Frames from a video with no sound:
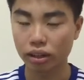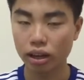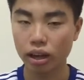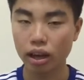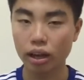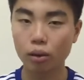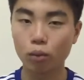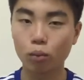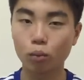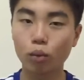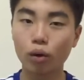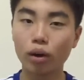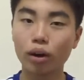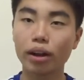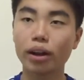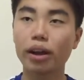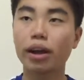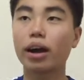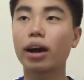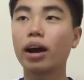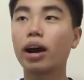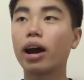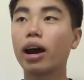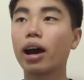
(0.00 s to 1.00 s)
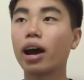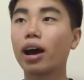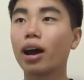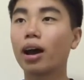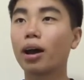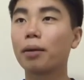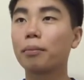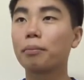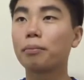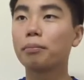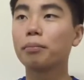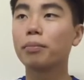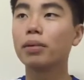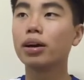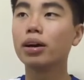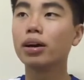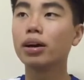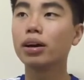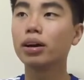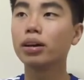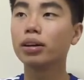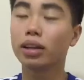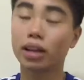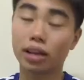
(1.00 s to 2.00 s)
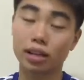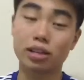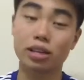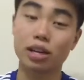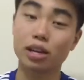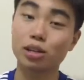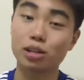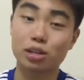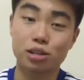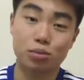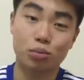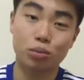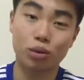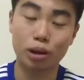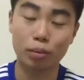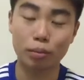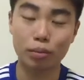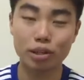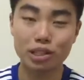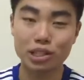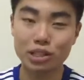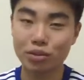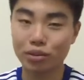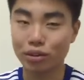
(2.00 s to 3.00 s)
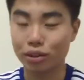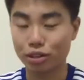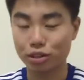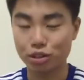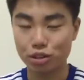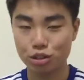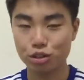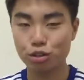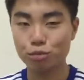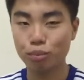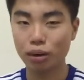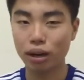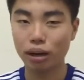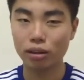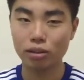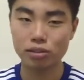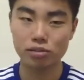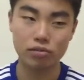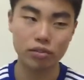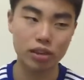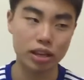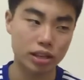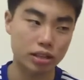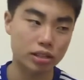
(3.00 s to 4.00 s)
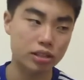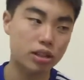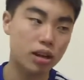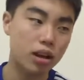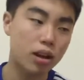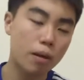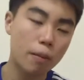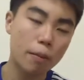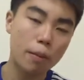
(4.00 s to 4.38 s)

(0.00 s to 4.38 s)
and what I'm considering. 2 piles of things.